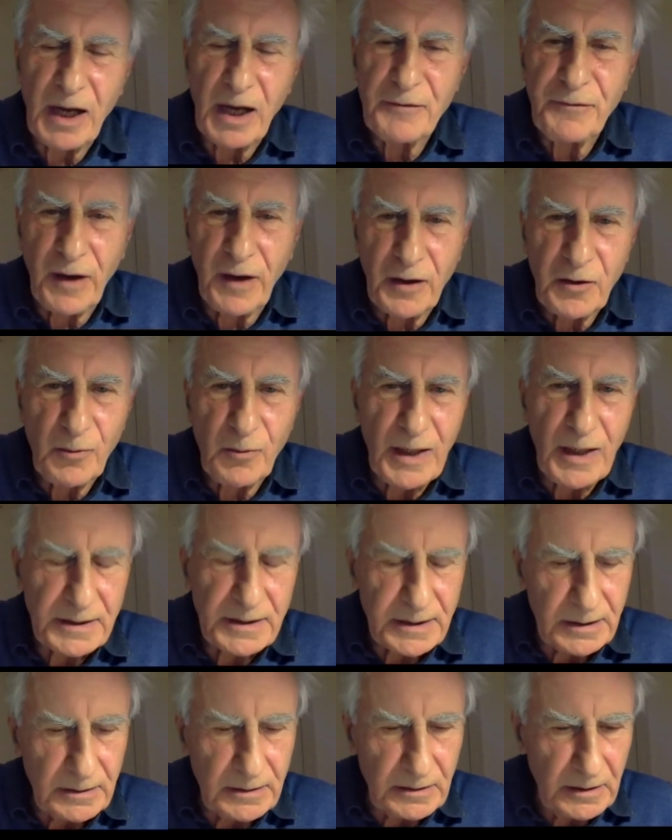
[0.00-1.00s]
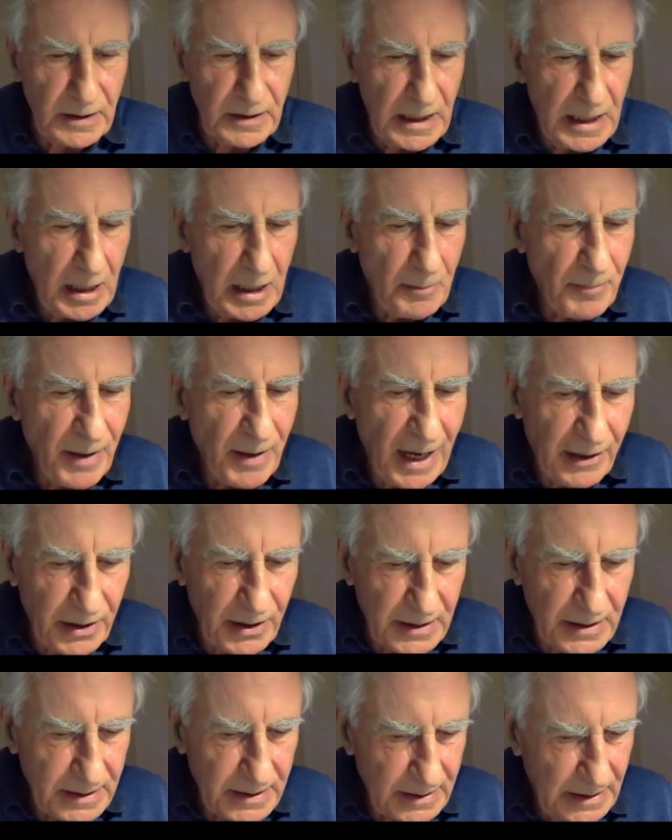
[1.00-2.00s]
My father went to
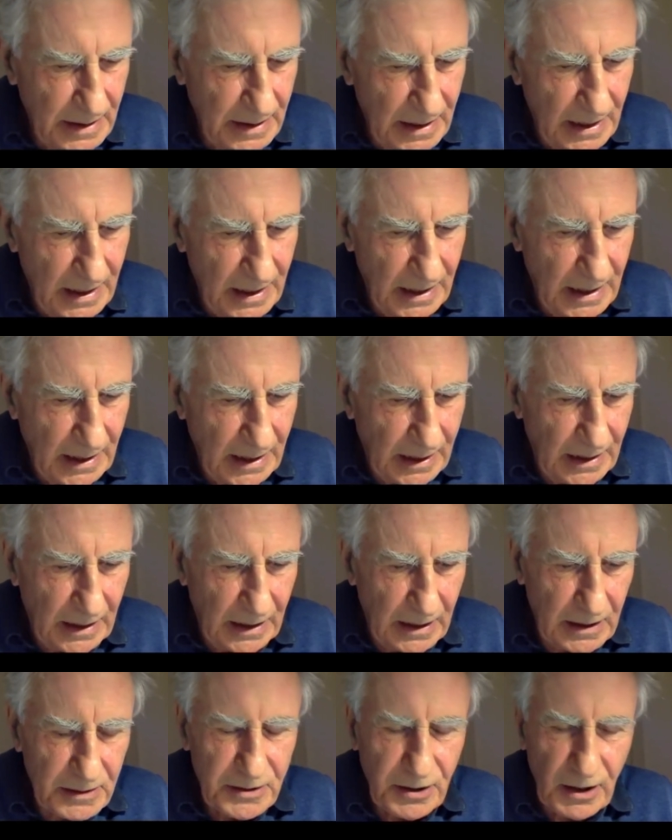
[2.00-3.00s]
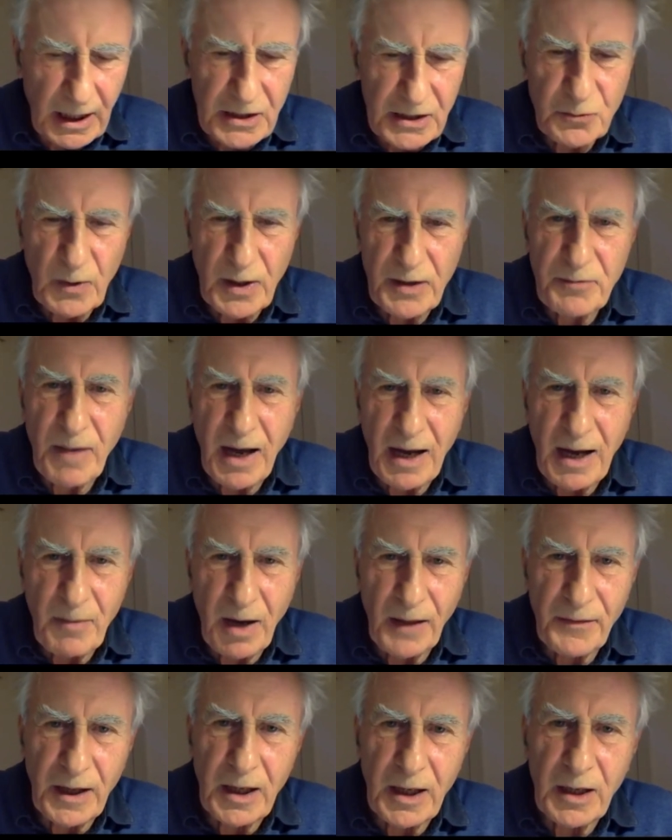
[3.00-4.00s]
Paris, so I was with my
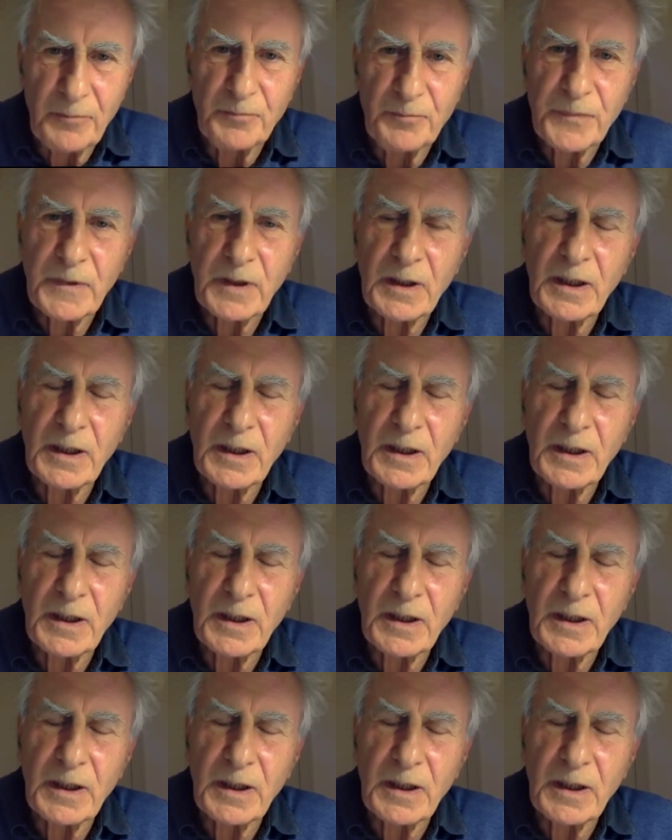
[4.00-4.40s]
mother.